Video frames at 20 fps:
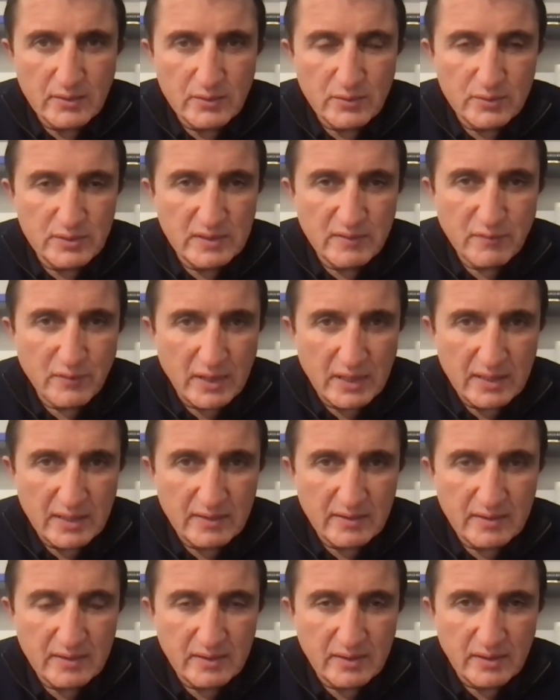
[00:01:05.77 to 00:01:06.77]
to
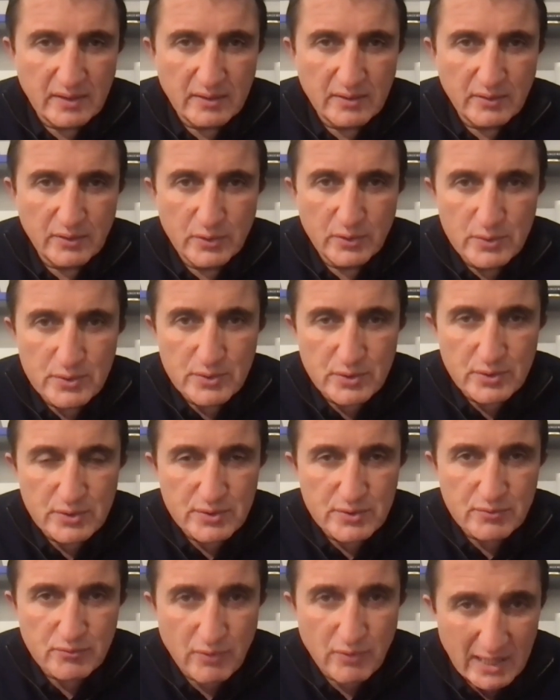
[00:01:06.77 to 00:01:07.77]
defend the
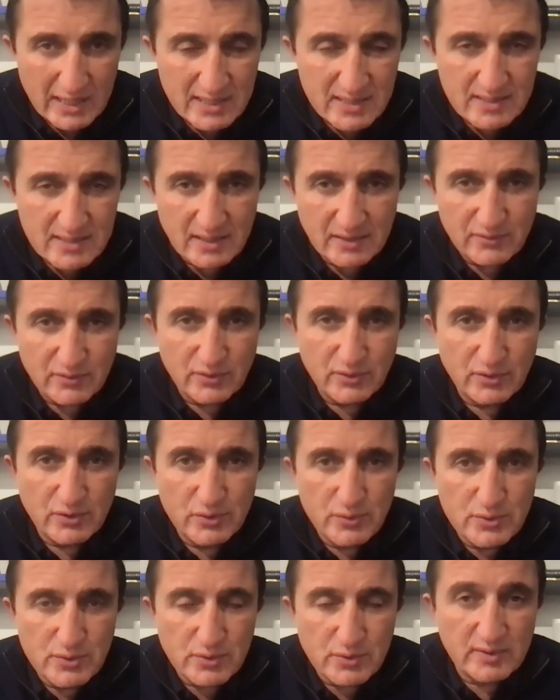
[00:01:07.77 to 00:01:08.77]
user's rights and to the
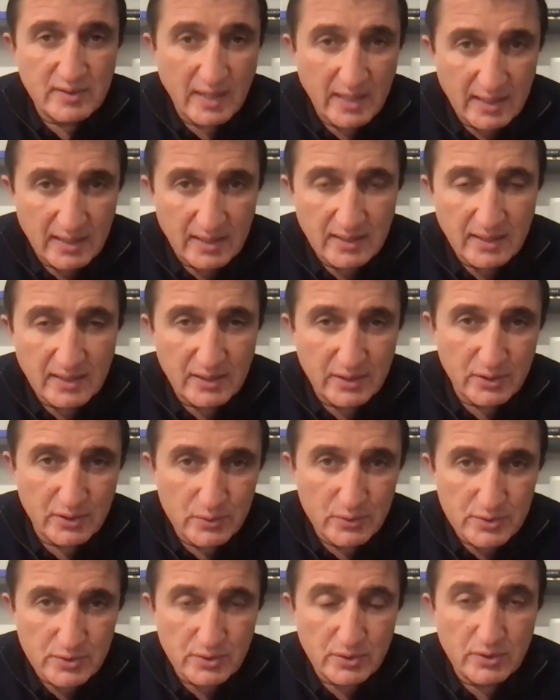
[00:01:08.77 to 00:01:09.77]
user data and the
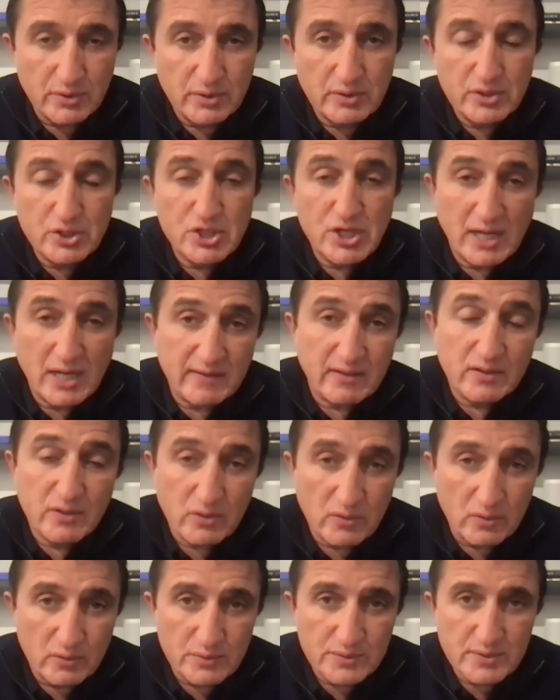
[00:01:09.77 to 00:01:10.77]
user chat and
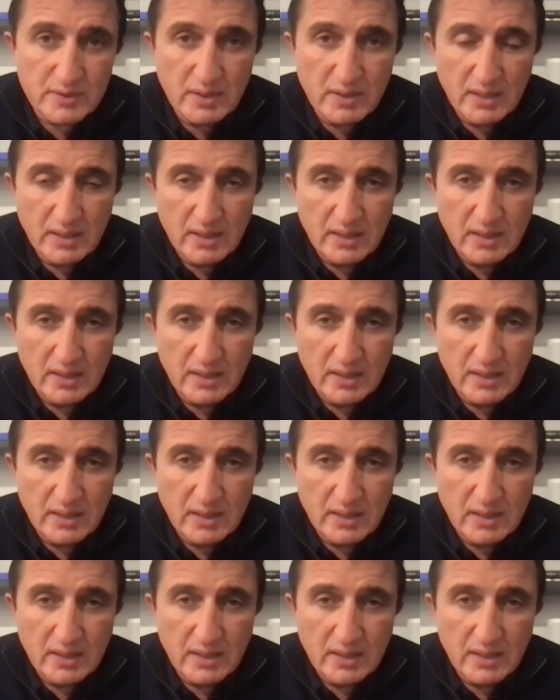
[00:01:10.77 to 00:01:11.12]
calls.